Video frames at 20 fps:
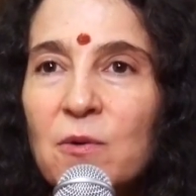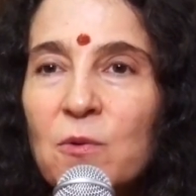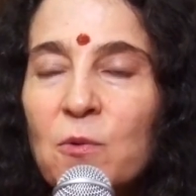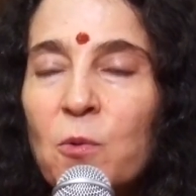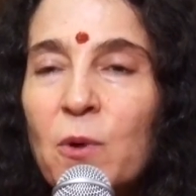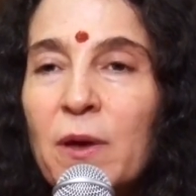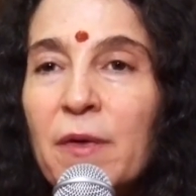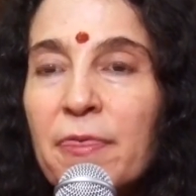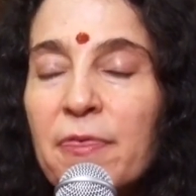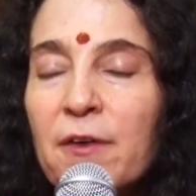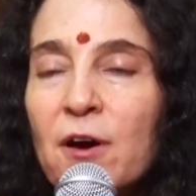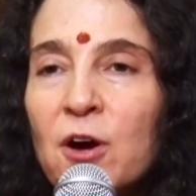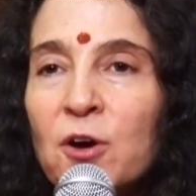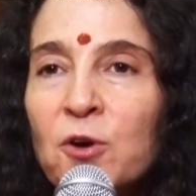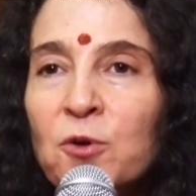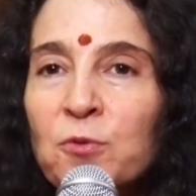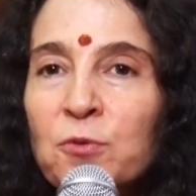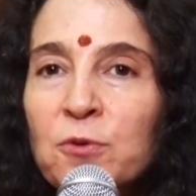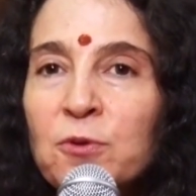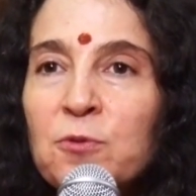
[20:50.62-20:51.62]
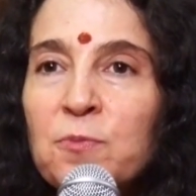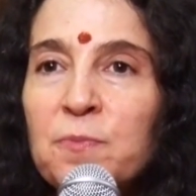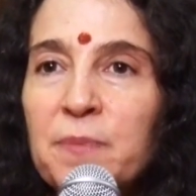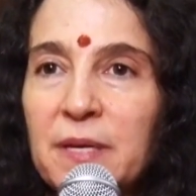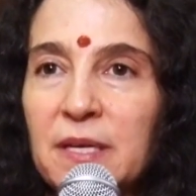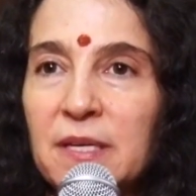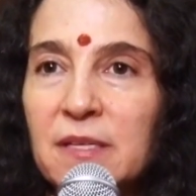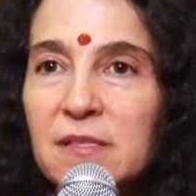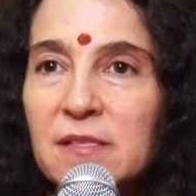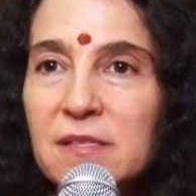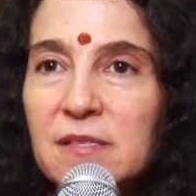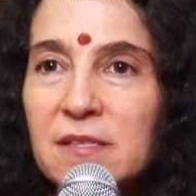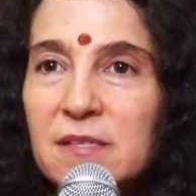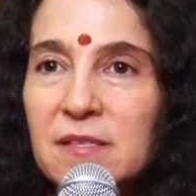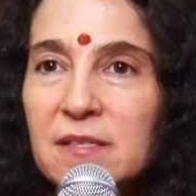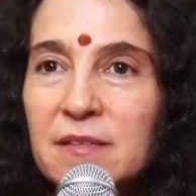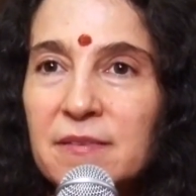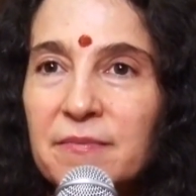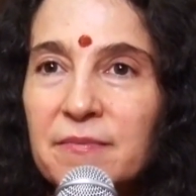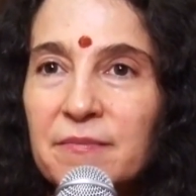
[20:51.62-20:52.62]
with our
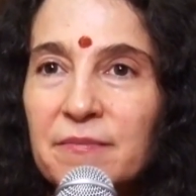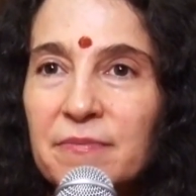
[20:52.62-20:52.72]
rupees,